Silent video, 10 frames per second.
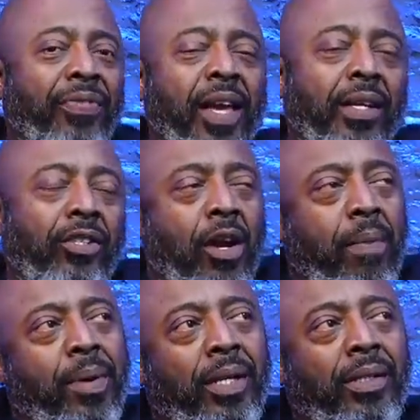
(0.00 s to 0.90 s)
I think Jerry
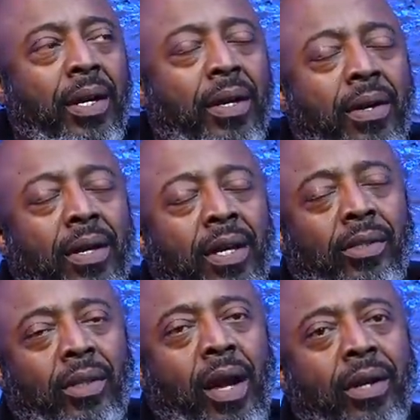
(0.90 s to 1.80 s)
Buss, his
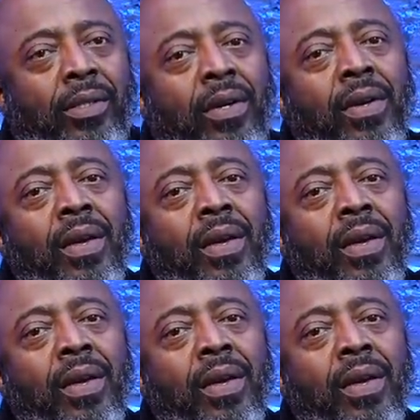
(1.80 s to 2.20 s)
character,